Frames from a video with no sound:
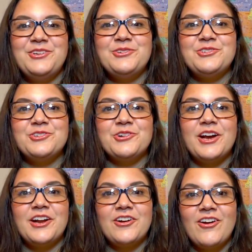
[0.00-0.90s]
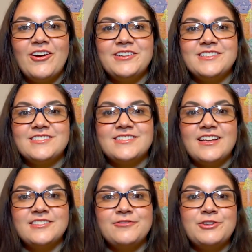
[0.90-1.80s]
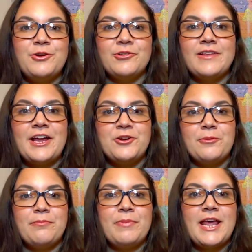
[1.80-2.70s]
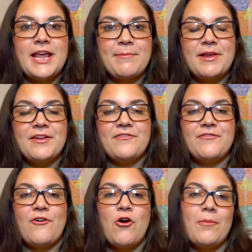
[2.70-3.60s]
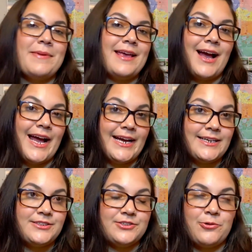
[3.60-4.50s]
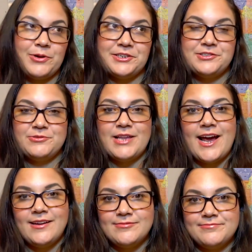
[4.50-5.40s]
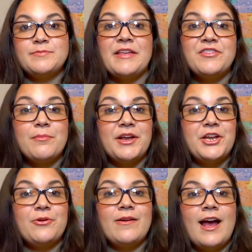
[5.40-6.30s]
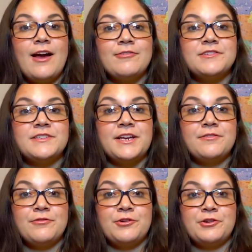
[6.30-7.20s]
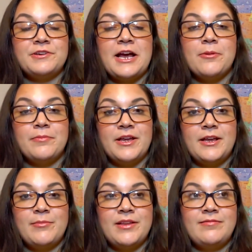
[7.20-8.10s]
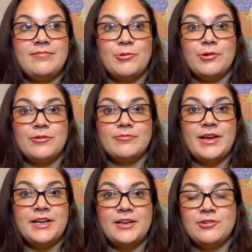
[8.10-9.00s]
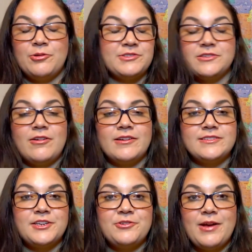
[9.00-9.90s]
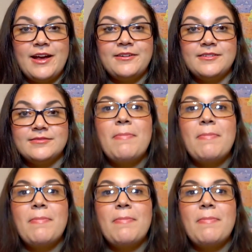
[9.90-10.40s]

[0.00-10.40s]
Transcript: Use your credit cards excessively or let your payment fall behind. You don't want to do that. Spend the money you have saved for your down payment or any closing costs that you had.